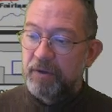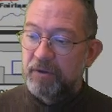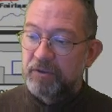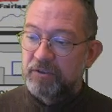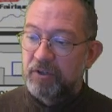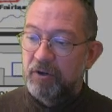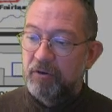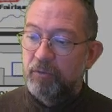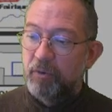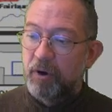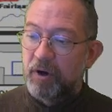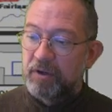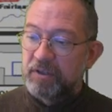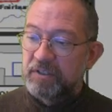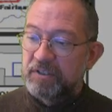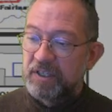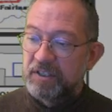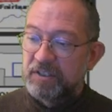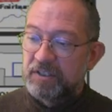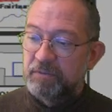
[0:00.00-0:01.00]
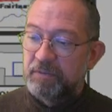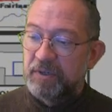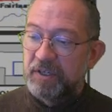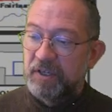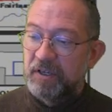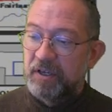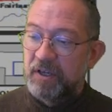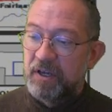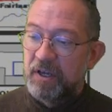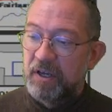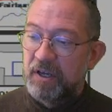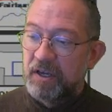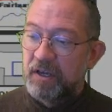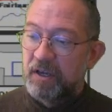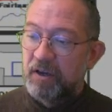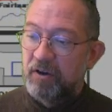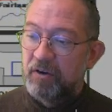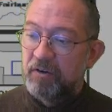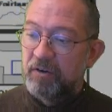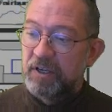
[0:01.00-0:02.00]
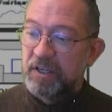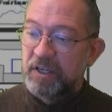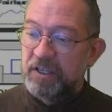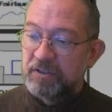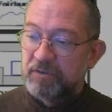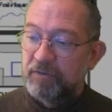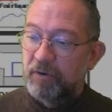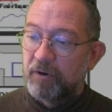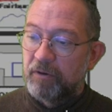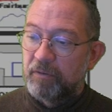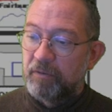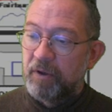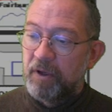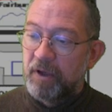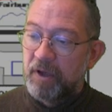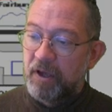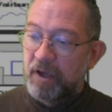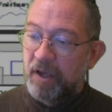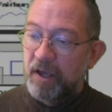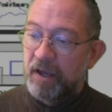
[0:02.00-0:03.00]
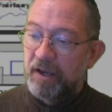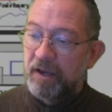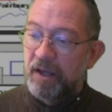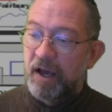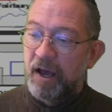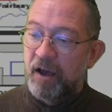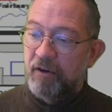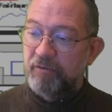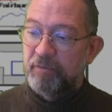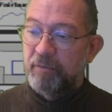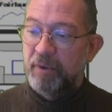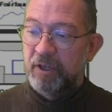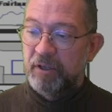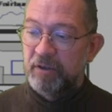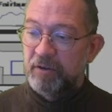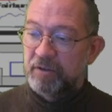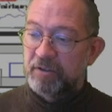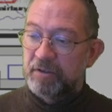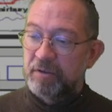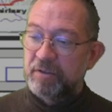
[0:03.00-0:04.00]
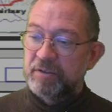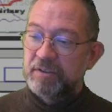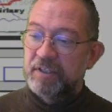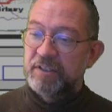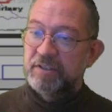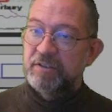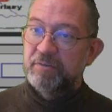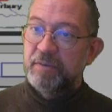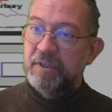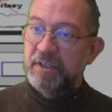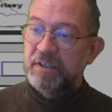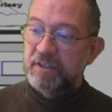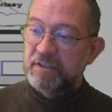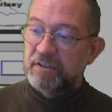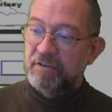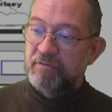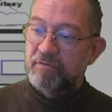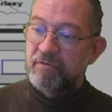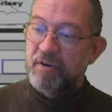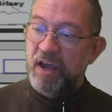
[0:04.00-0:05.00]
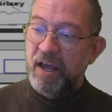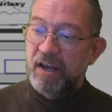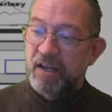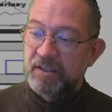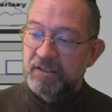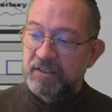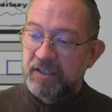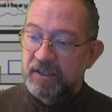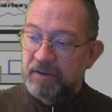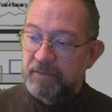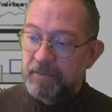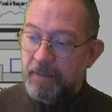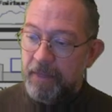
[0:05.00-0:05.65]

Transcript: So one centimeter is one and a half million centimeters in reality.